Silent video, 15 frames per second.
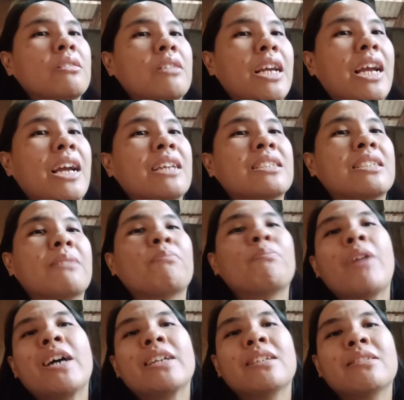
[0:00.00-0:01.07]
is the
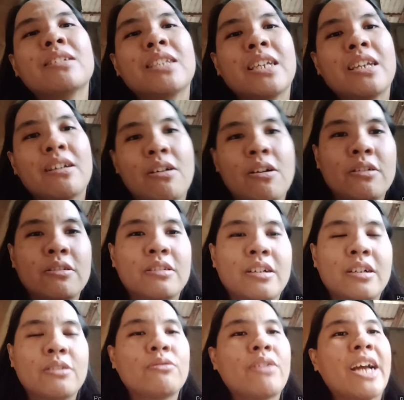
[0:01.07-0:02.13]
party na ticket
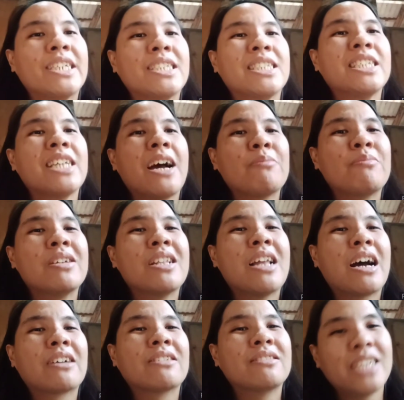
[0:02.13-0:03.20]
holder Ricey
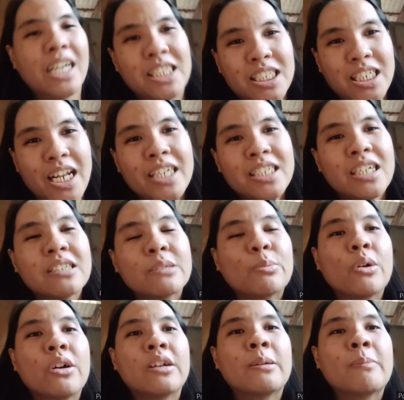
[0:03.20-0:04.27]
Abela. Congratulations
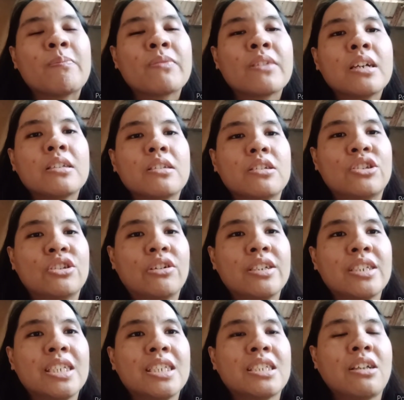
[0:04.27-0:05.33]
for the
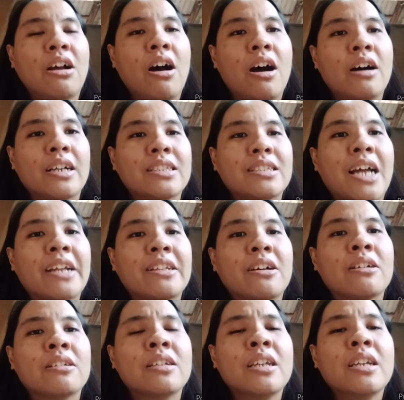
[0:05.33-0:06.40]
Journey song
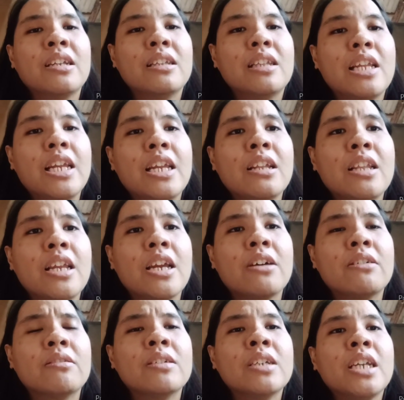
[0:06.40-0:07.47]
entitled
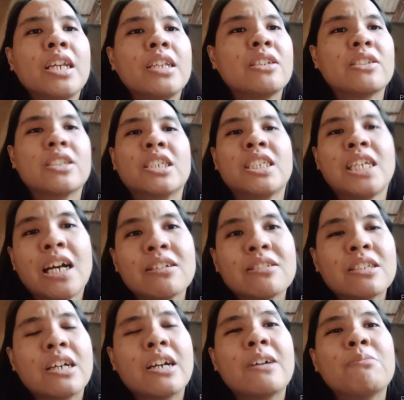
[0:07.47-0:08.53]
Lilio in Your
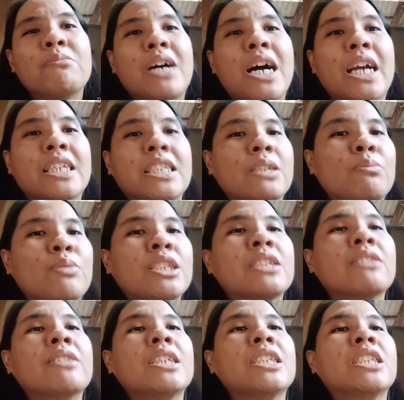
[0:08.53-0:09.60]
Shelter by
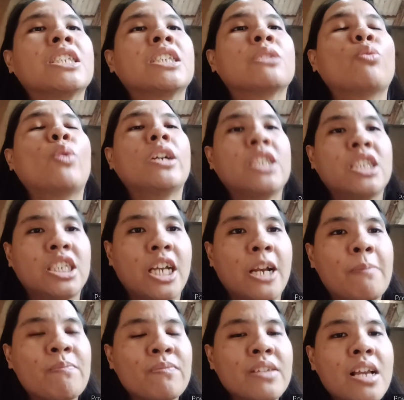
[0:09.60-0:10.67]
Victory
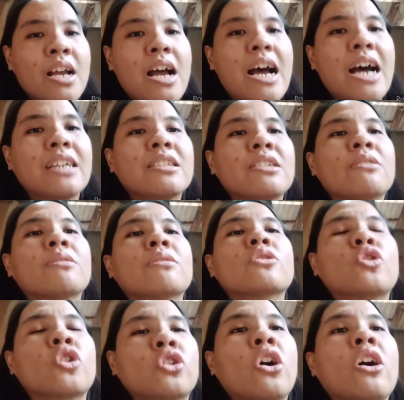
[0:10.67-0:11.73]
Worship. At yung
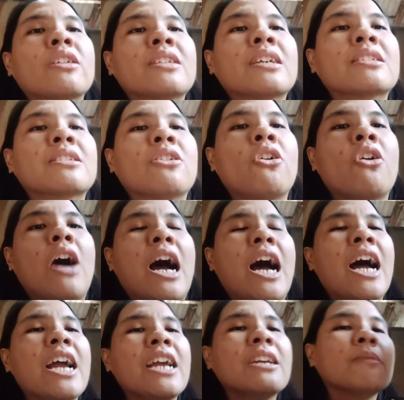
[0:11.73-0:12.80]
totoo na to
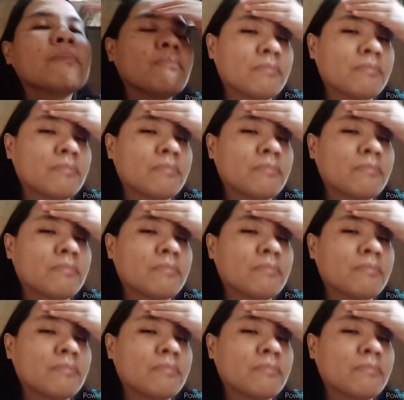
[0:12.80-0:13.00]
ay